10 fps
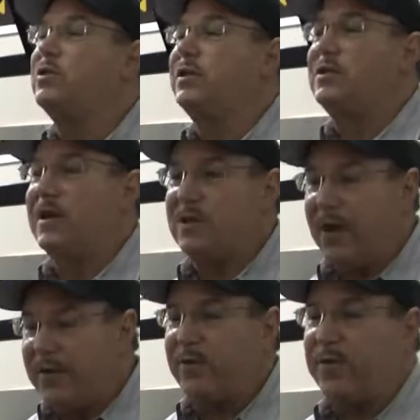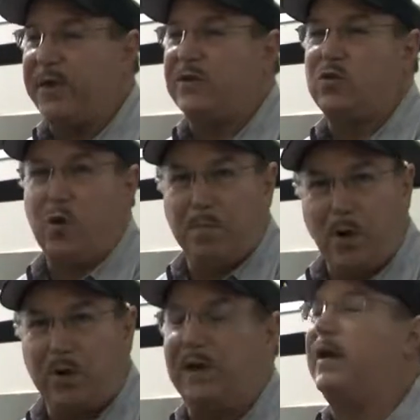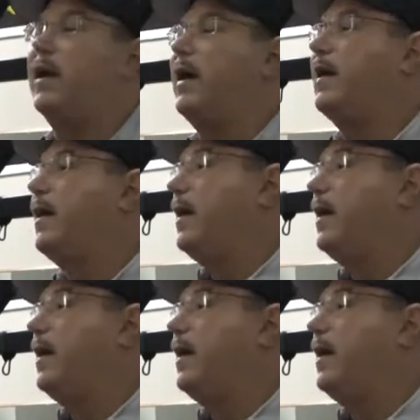this does other things hormonally, like